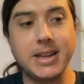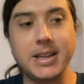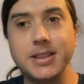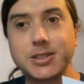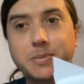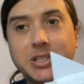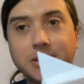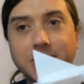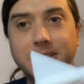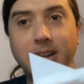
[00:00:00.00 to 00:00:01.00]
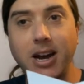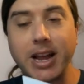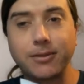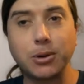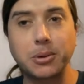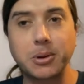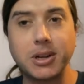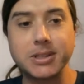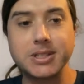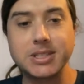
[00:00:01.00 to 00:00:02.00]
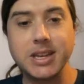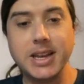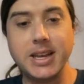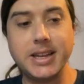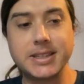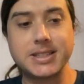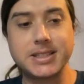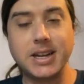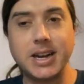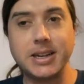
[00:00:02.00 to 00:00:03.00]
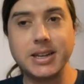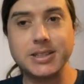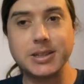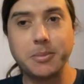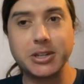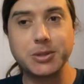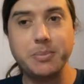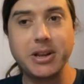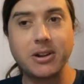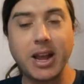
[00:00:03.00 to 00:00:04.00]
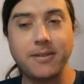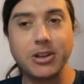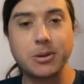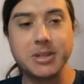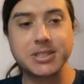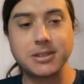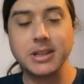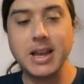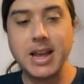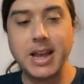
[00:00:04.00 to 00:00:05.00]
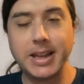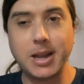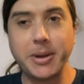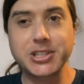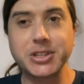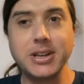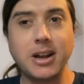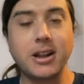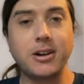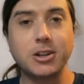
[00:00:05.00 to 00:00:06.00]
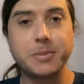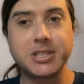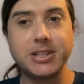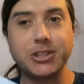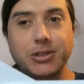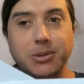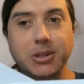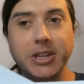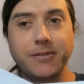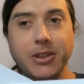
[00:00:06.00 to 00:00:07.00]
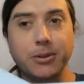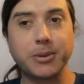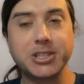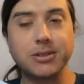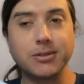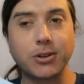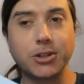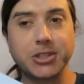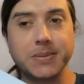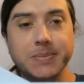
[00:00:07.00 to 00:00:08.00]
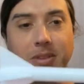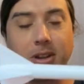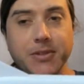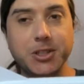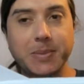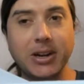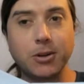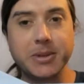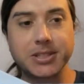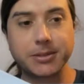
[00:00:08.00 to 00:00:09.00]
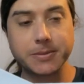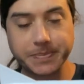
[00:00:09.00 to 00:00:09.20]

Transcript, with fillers: and this missile does not have rollerons. It uh, is a much bigger, heavier missile, and I'm actually not 100% sure if the original version of the Sparrow missile